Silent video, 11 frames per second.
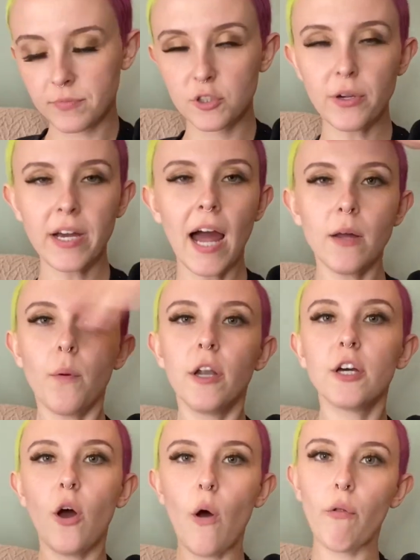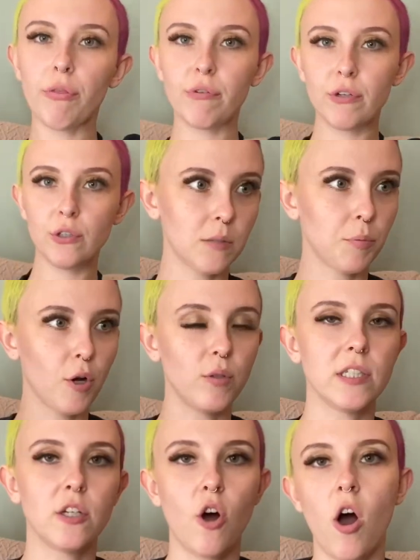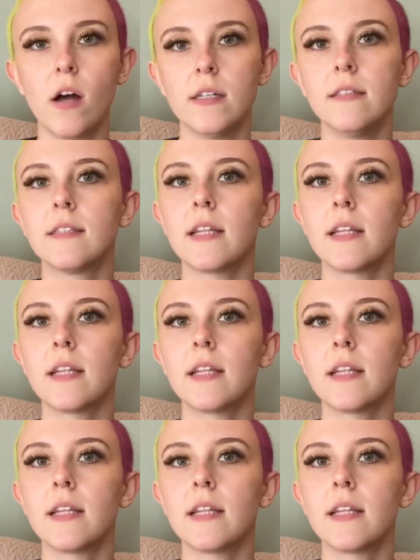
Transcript: So I kind of want to go through pros and cons